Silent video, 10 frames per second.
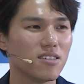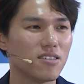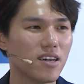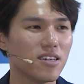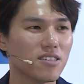
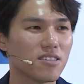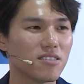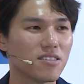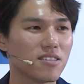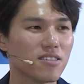Right?
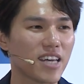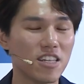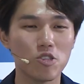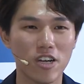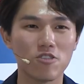Can
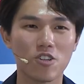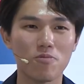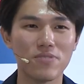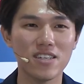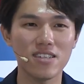you try to
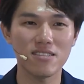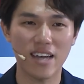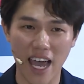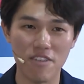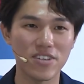copy
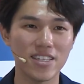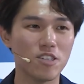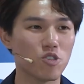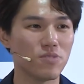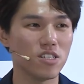NVIDIA
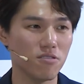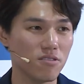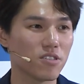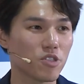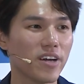GPU?
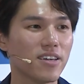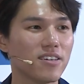You try?